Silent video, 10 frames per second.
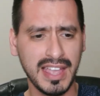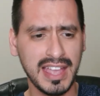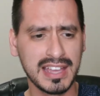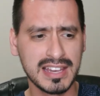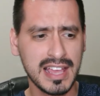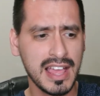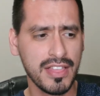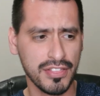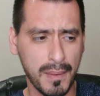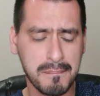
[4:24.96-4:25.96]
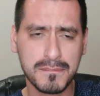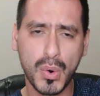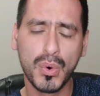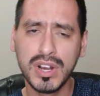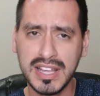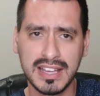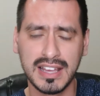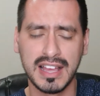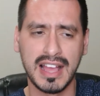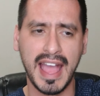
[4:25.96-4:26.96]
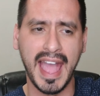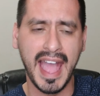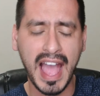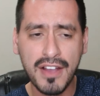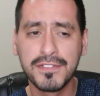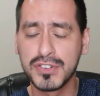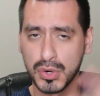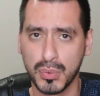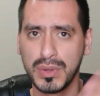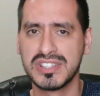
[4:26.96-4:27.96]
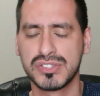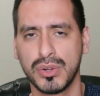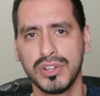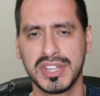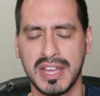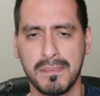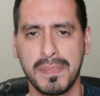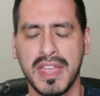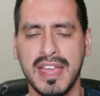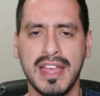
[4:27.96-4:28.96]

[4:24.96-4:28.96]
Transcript: And the morning after we sold them,